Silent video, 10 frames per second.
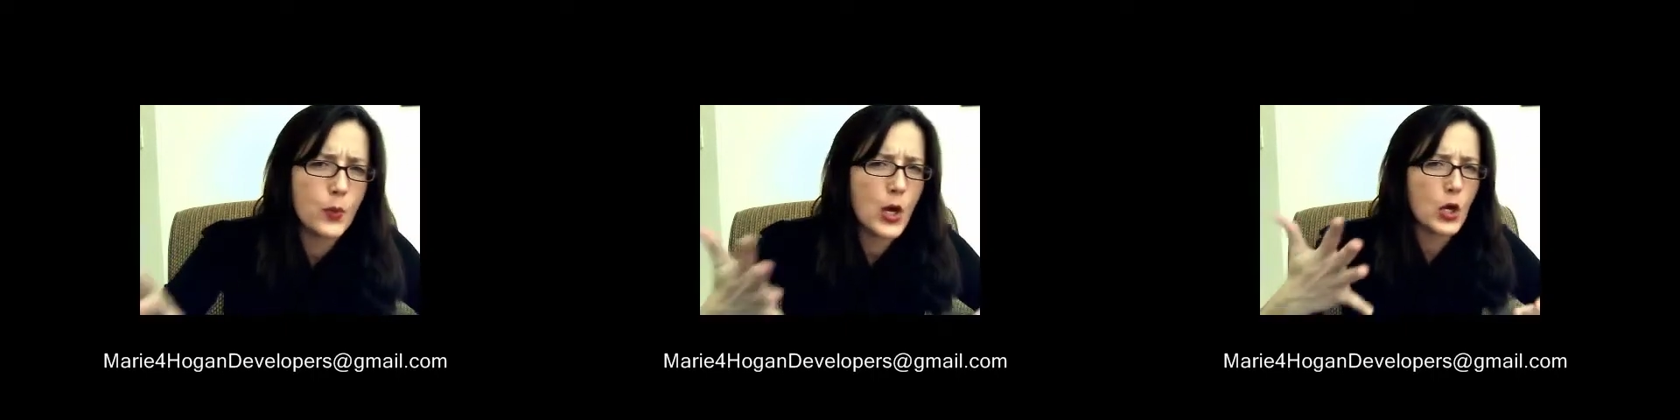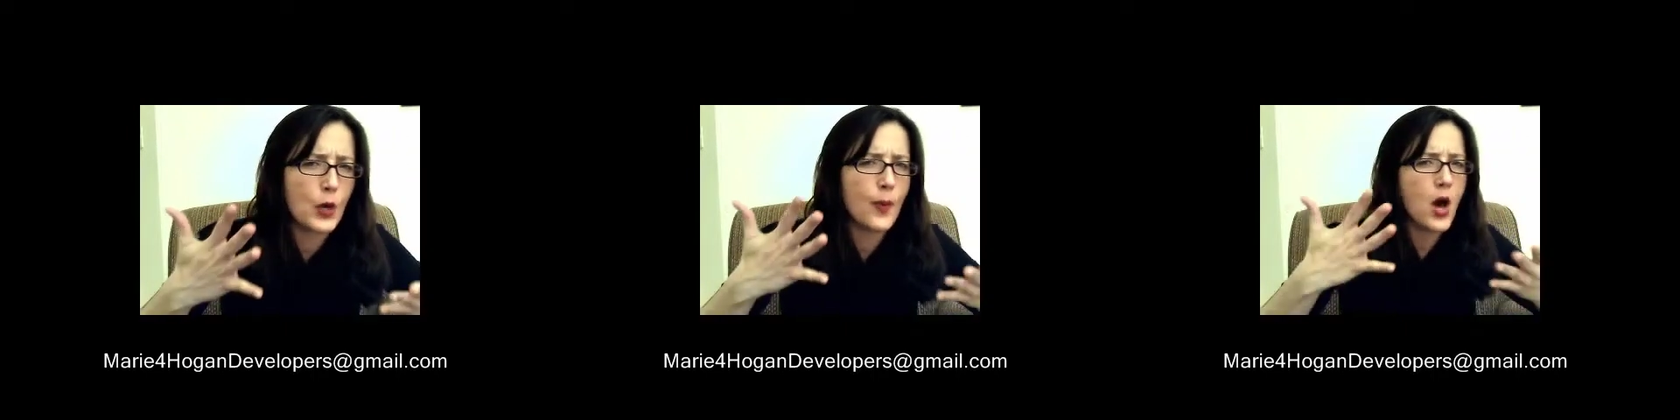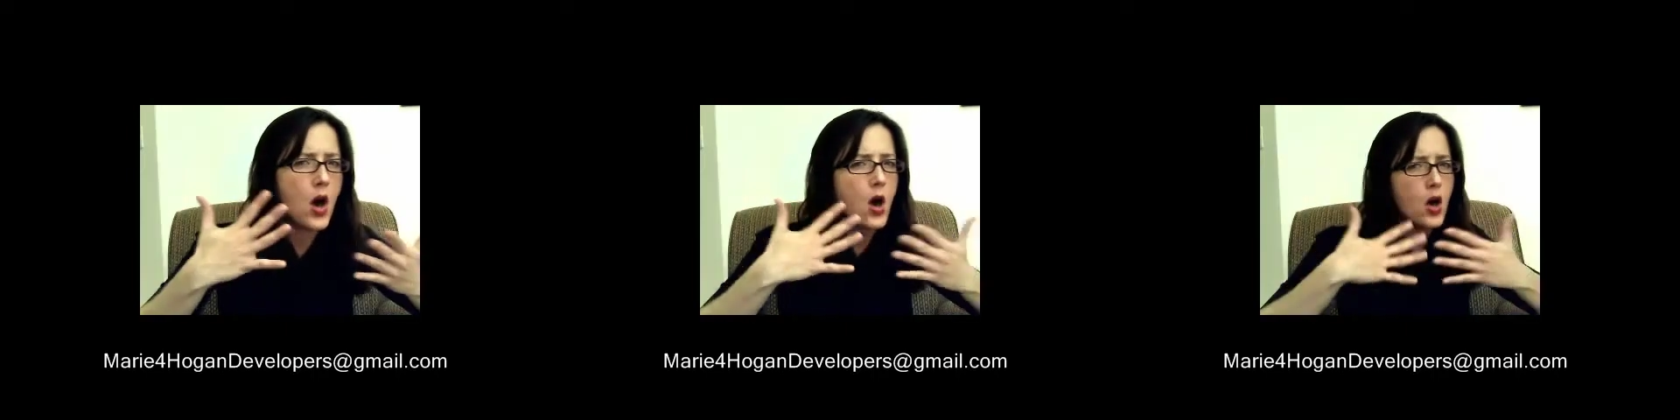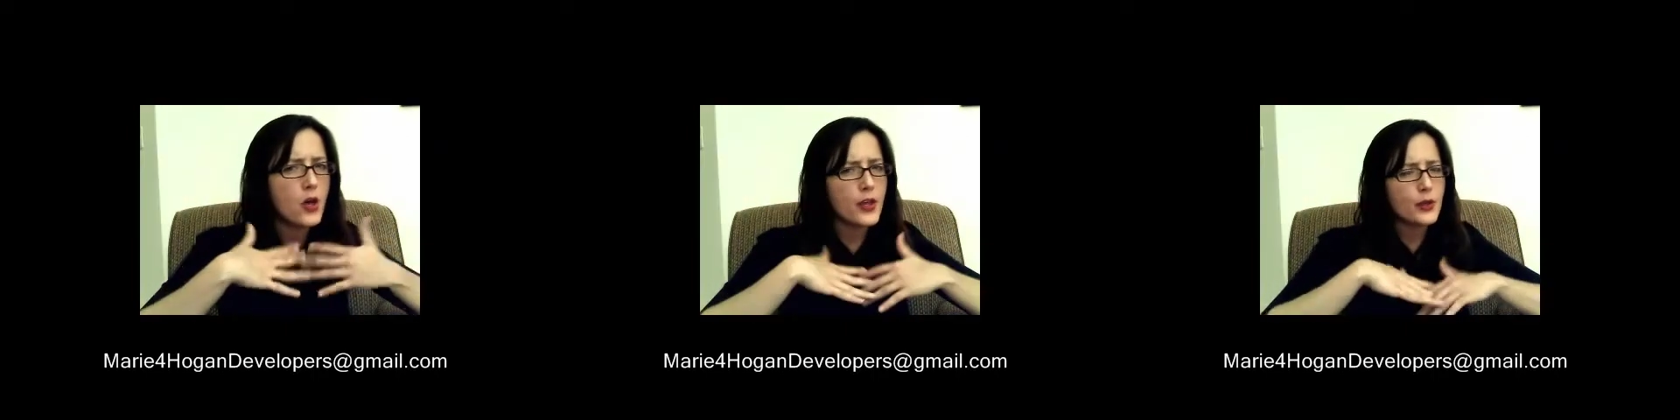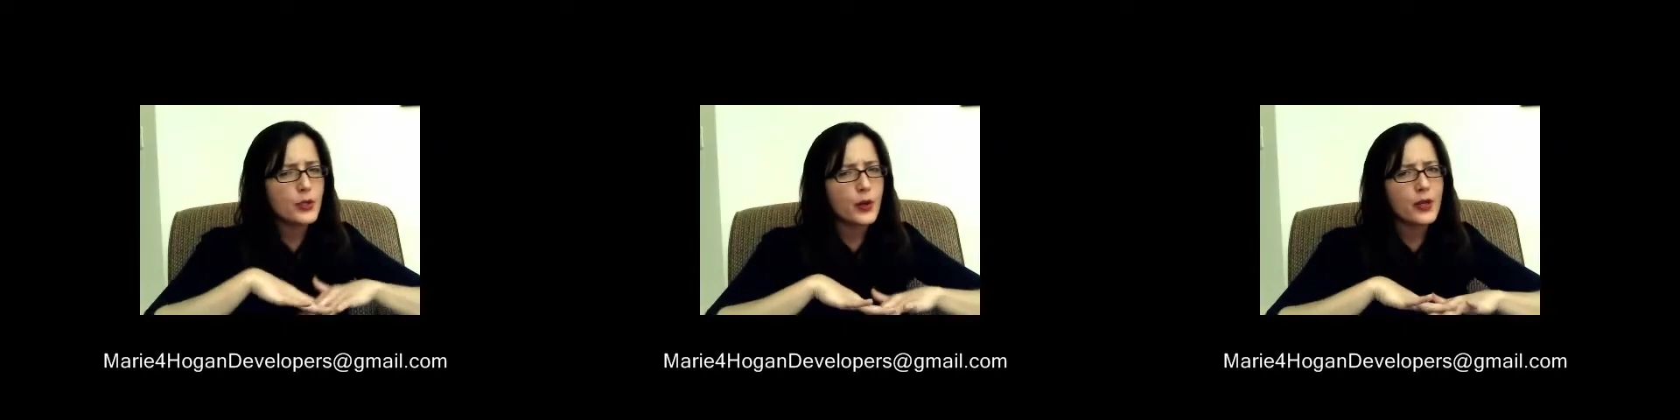welcome all
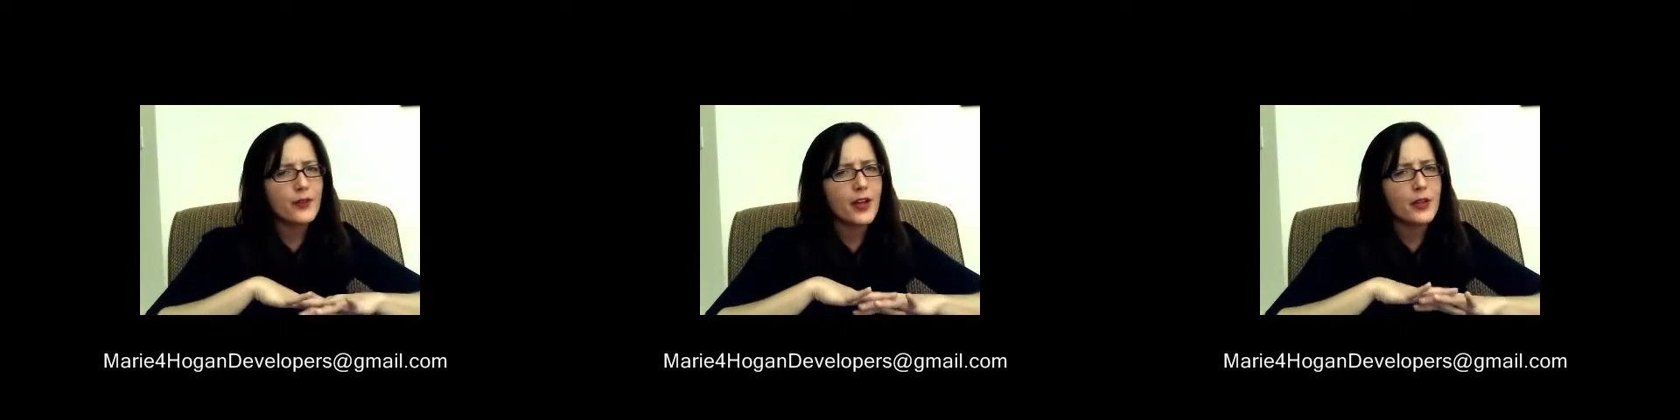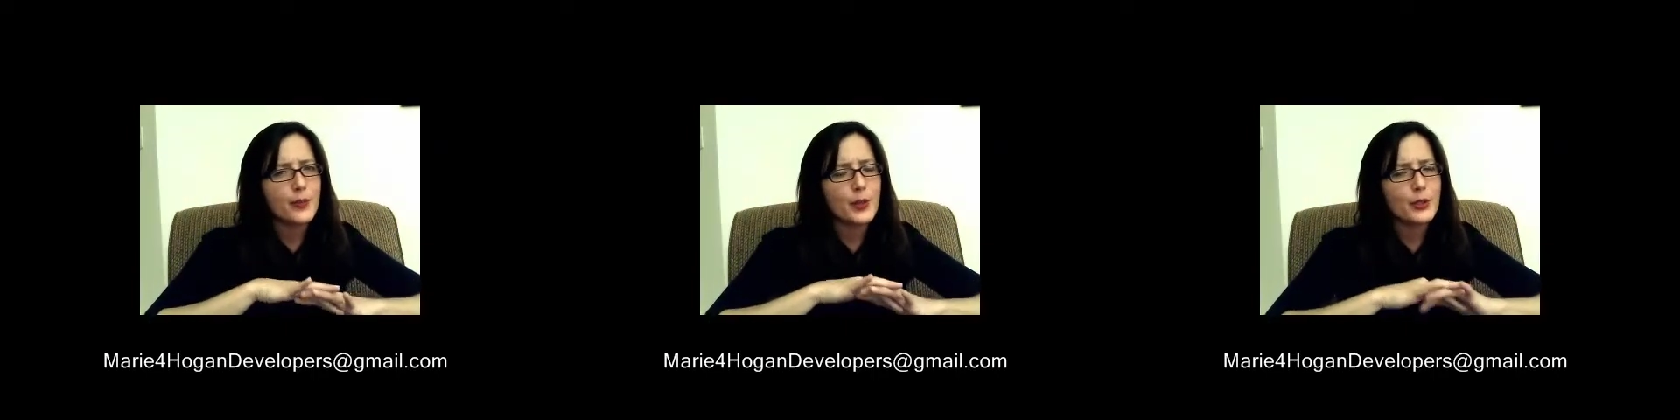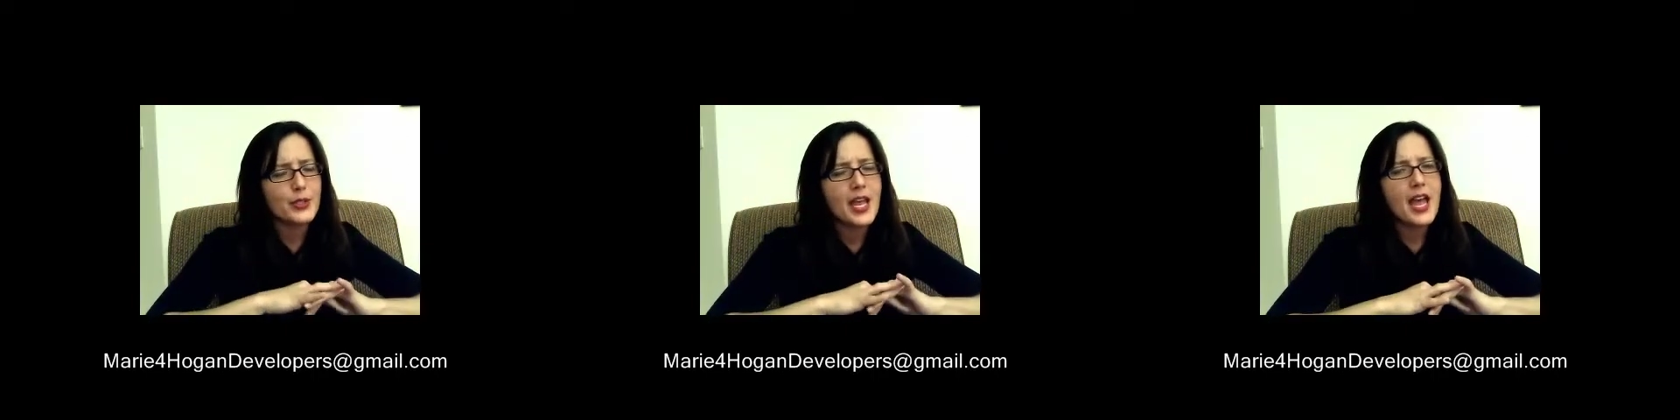those Hogan developers